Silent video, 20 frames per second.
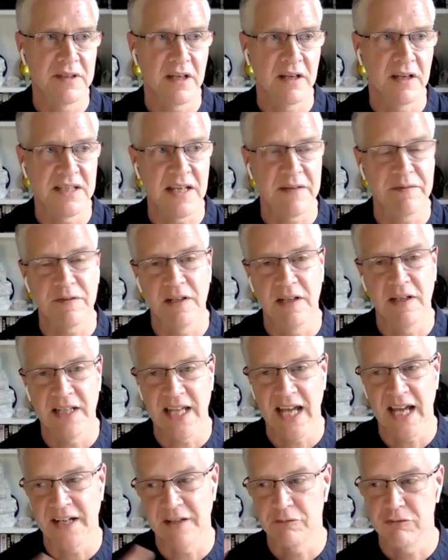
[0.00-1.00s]
I
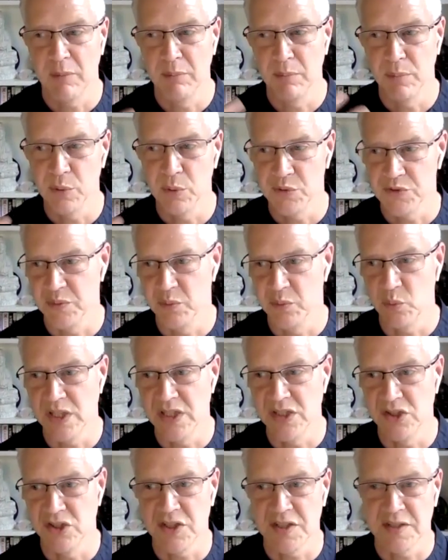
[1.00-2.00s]
definitely had grumbles and
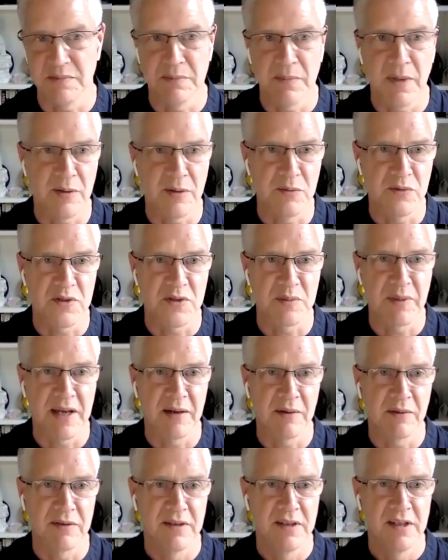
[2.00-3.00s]
whinges and moans
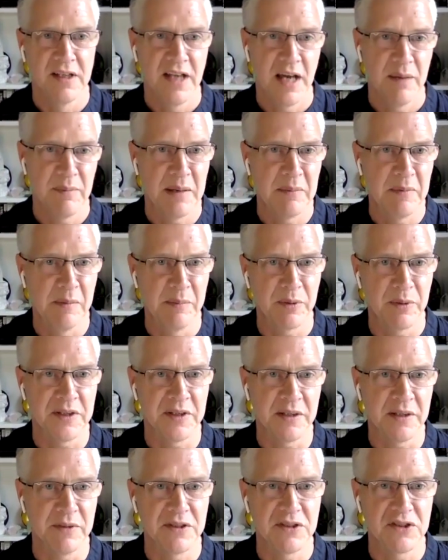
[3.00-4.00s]
about my
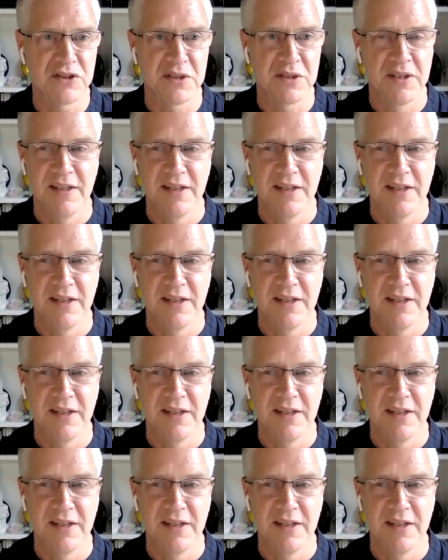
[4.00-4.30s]
body, which,